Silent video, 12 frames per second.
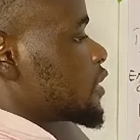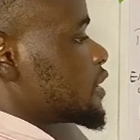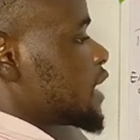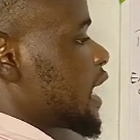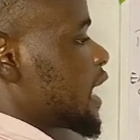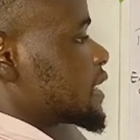
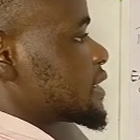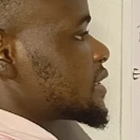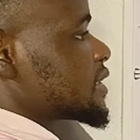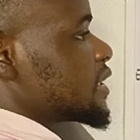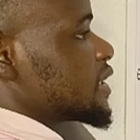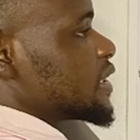
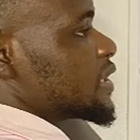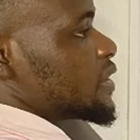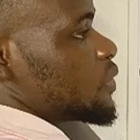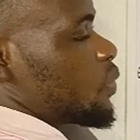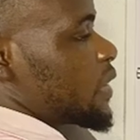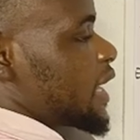that
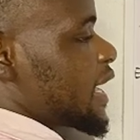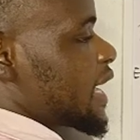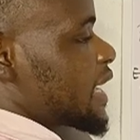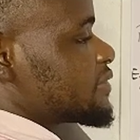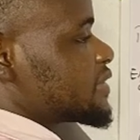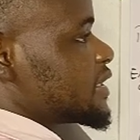when I
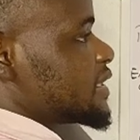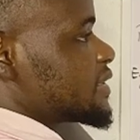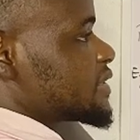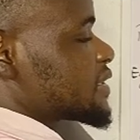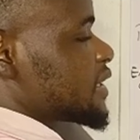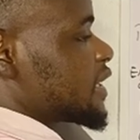have
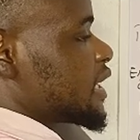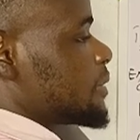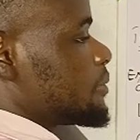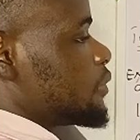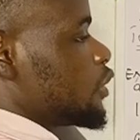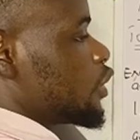this
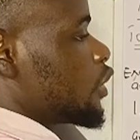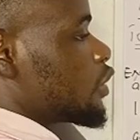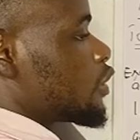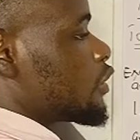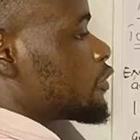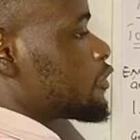
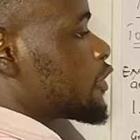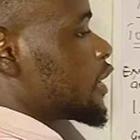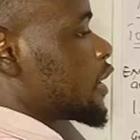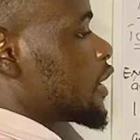log of